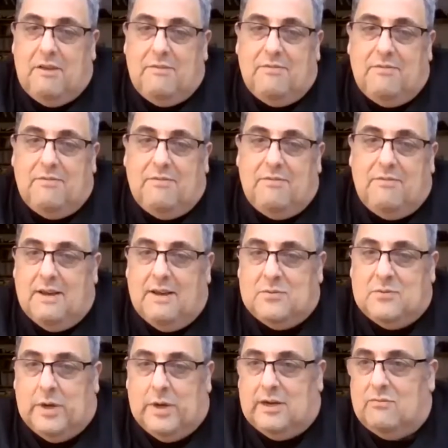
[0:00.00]
and in
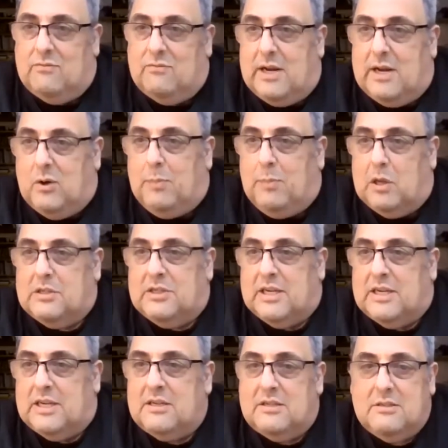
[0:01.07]
left-wing and radical
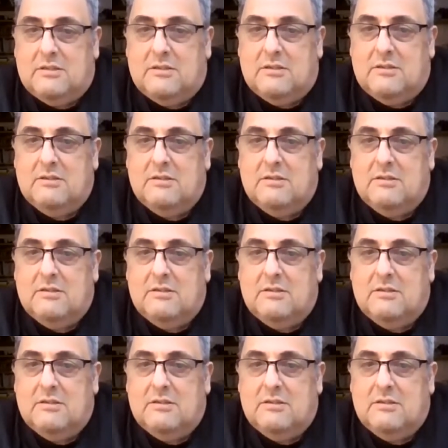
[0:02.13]
politics.